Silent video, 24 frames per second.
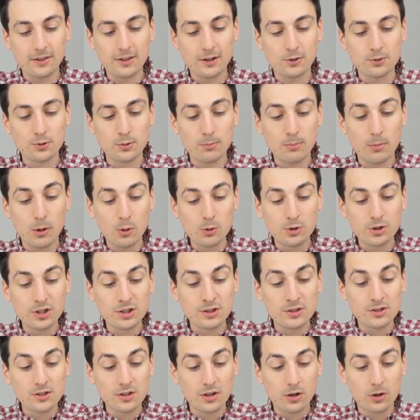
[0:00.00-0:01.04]
There's a motion
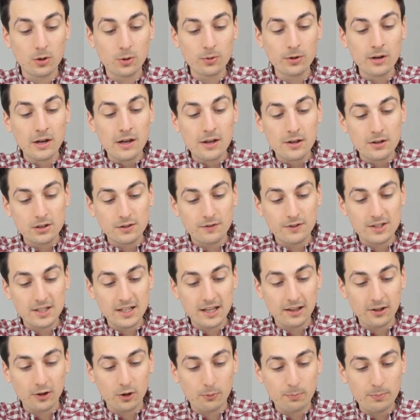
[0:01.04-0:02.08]
zone. So if you see
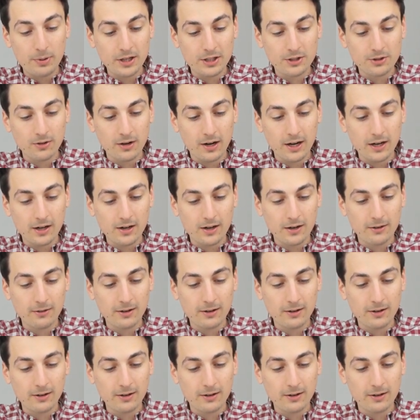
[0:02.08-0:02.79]
that little picture icon